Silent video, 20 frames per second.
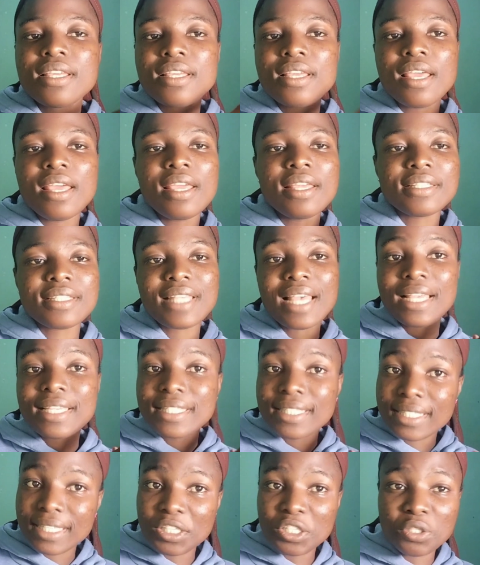
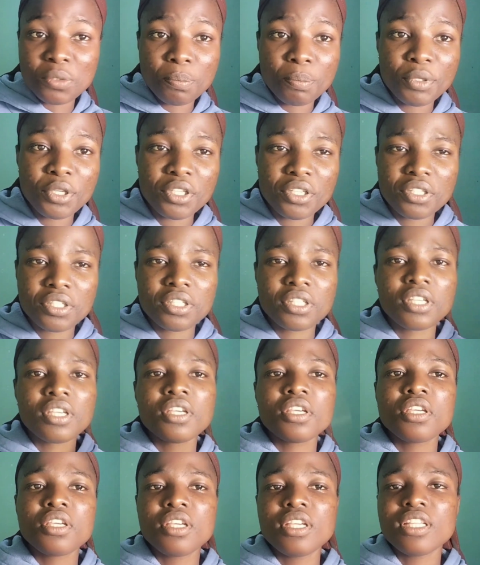6 beads,
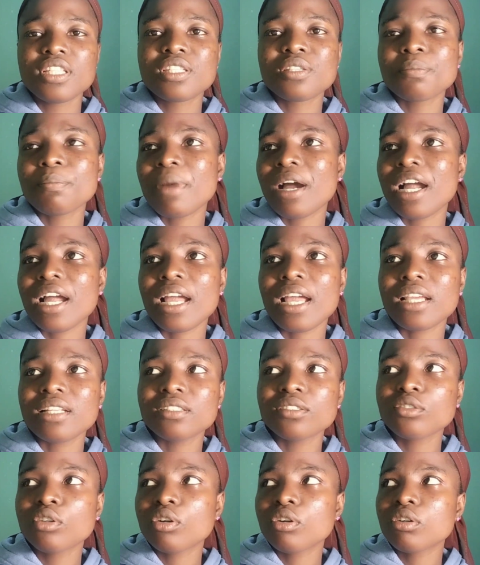it
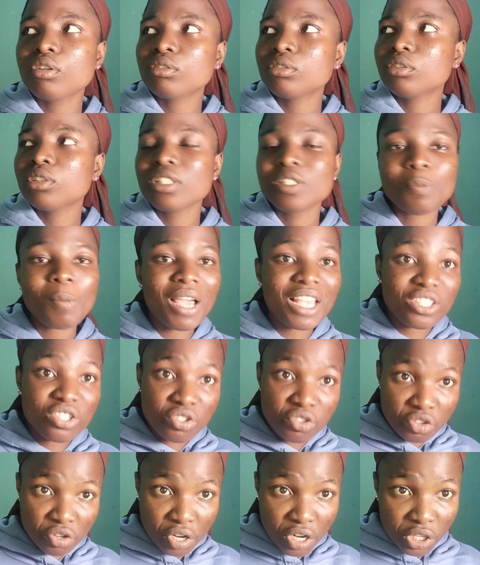might
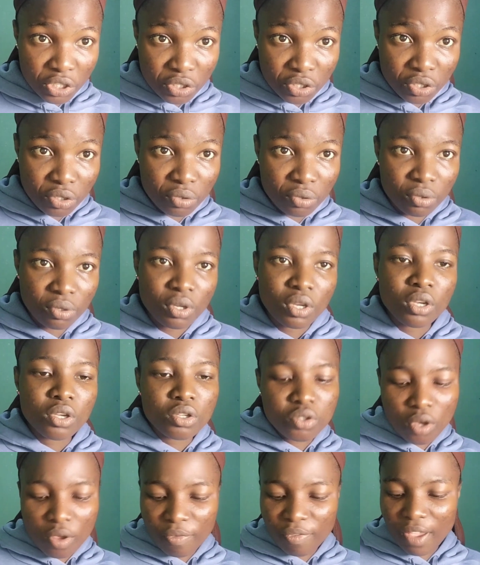stress you.
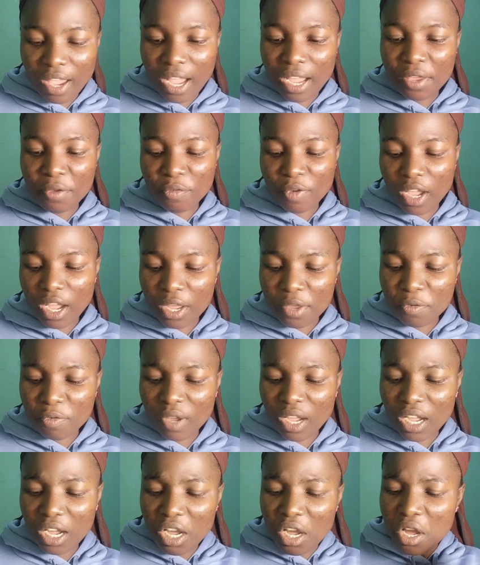So if you
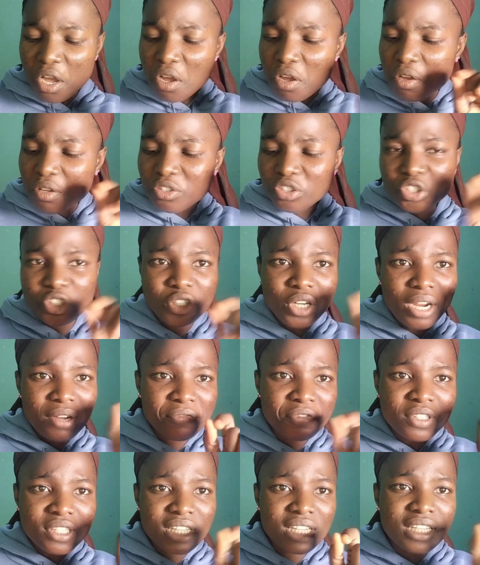are
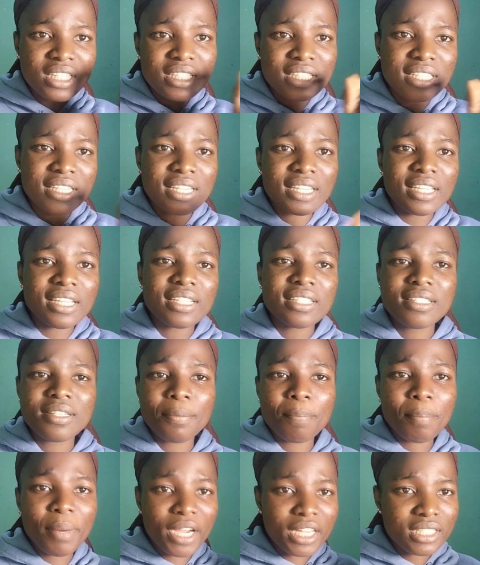drafting the
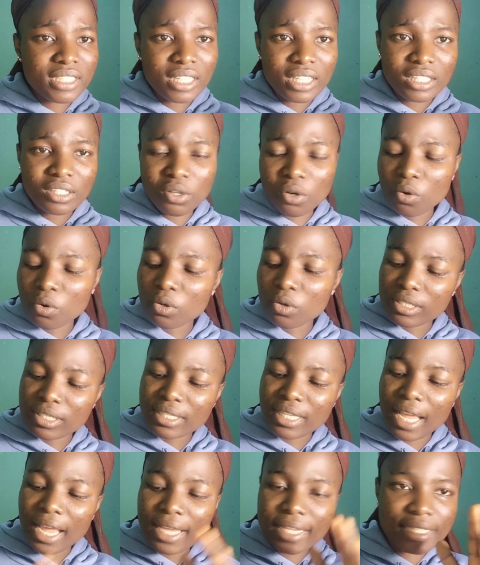pattern on
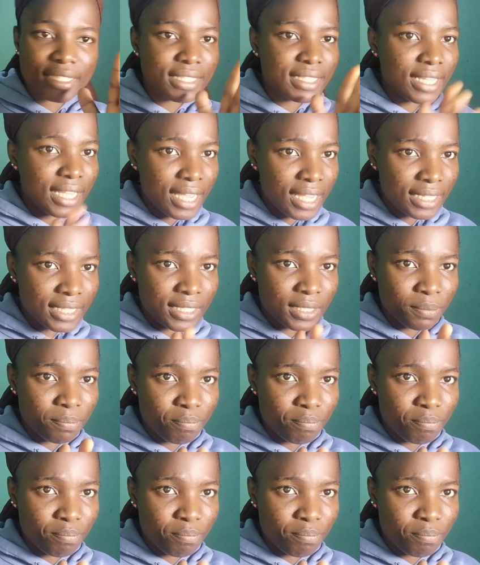size 8,